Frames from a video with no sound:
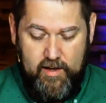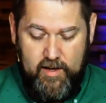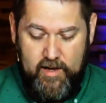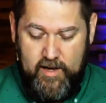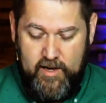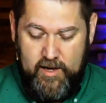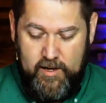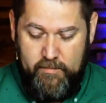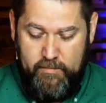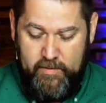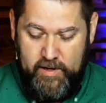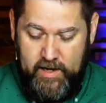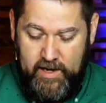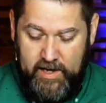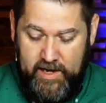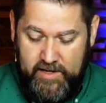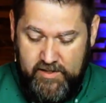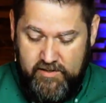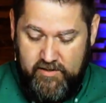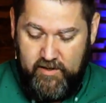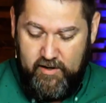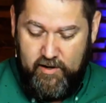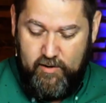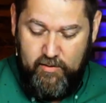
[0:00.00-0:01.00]
In
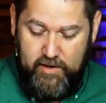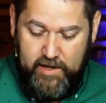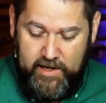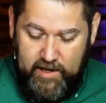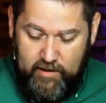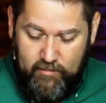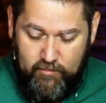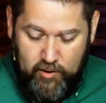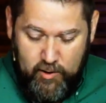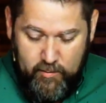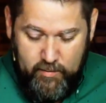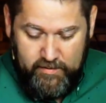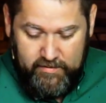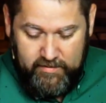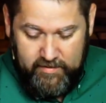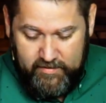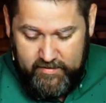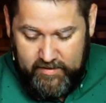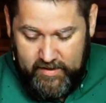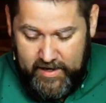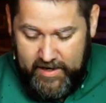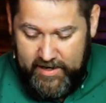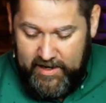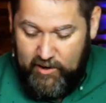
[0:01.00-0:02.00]
ancient Greek and Roman
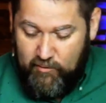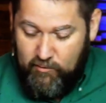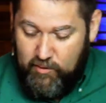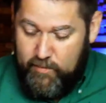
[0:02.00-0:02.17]
society,